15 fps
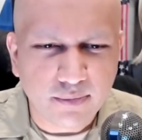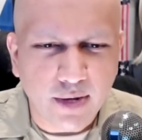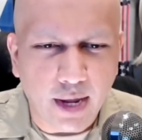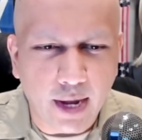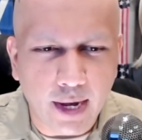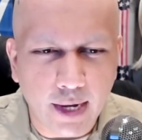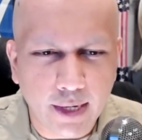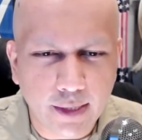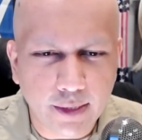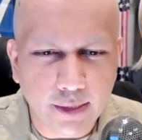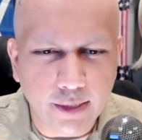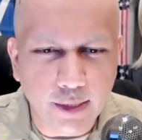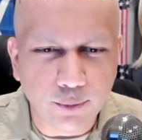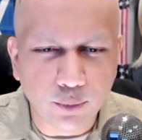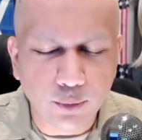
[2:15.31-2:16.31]
and
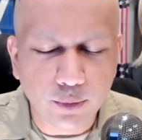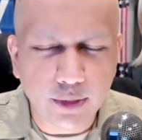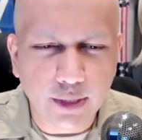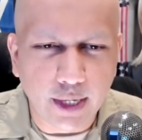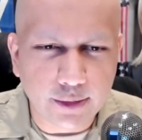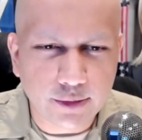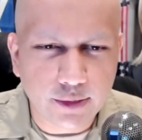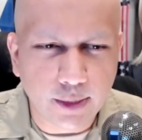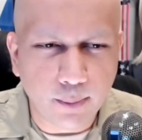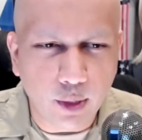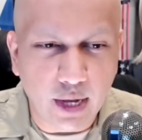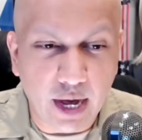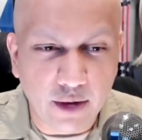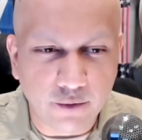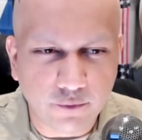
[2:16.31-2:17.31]
he ruled against them
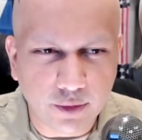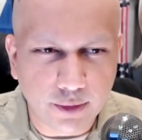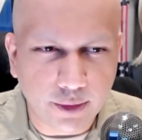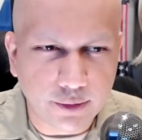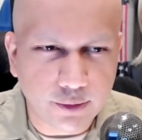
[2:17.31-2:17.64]
on everything.